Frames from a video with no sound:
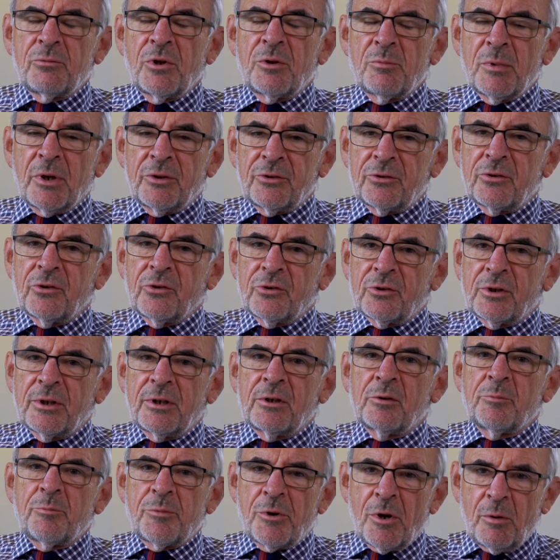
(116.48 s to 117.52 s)
with
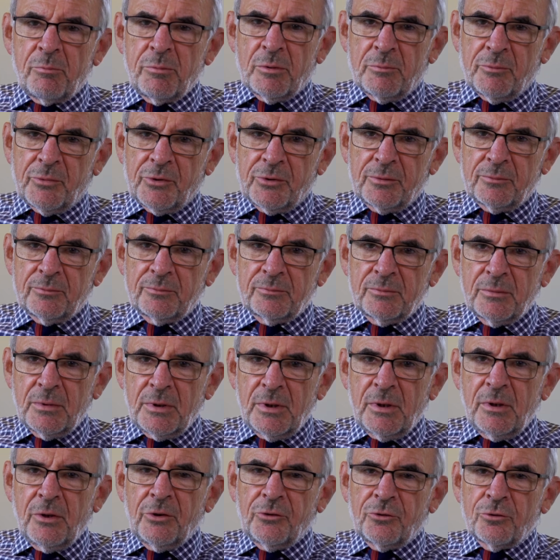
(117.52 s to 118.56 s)
musculoskeletal problems.
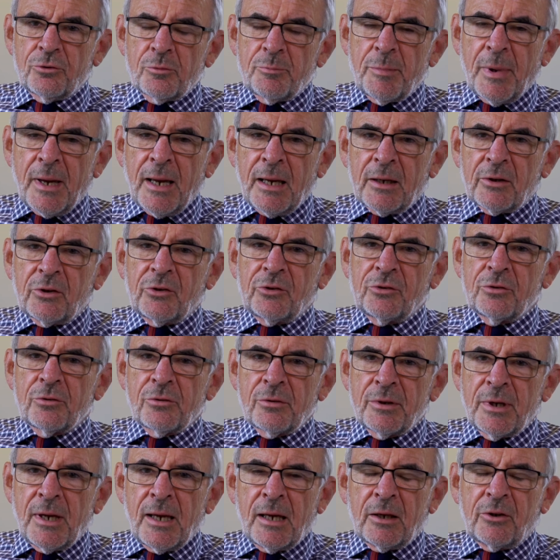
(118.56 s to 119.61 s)
Sore backs,
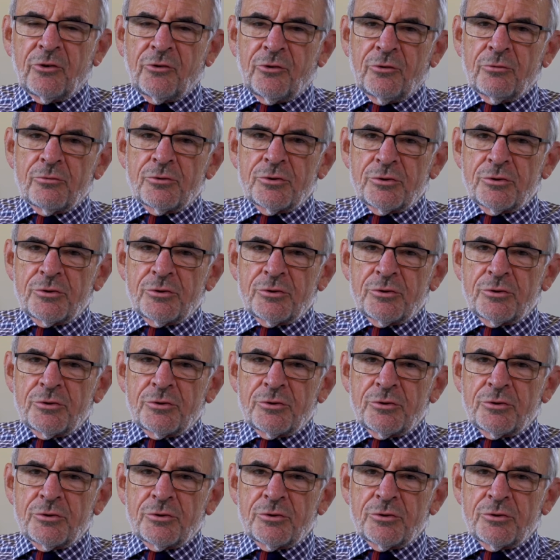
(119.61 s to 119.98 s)
sore necks, sore